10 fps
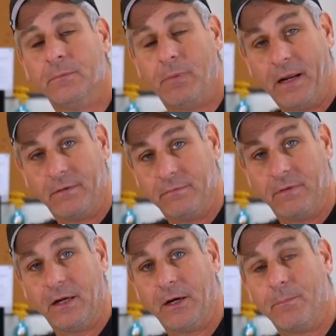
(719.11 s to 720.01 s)
But
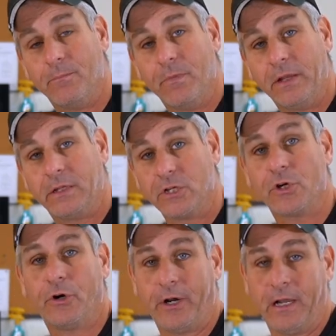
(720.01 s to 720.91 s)
it does
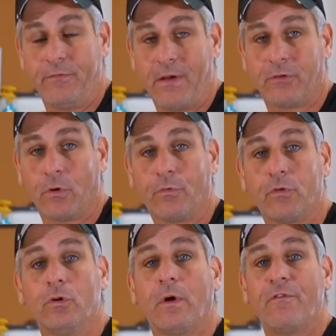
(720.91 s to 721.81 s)
hurt it if you have to go
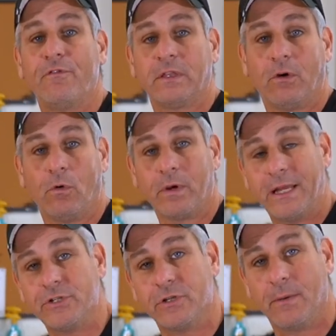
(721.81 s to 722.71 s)
through and fit the whole
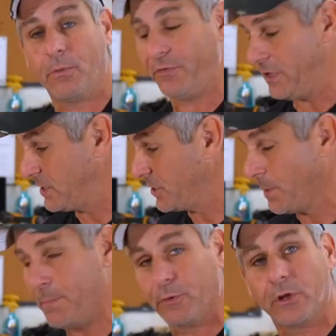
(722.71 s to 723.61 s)
kitchen up with these because
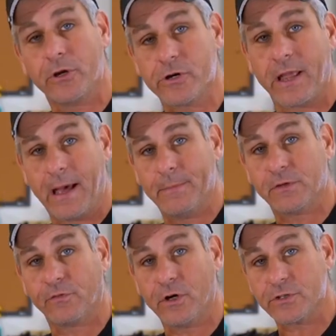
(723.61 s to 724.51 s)
you built all your
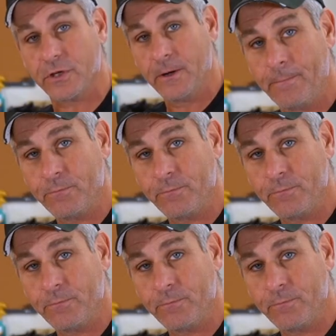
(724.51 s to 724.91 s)
cabinets first.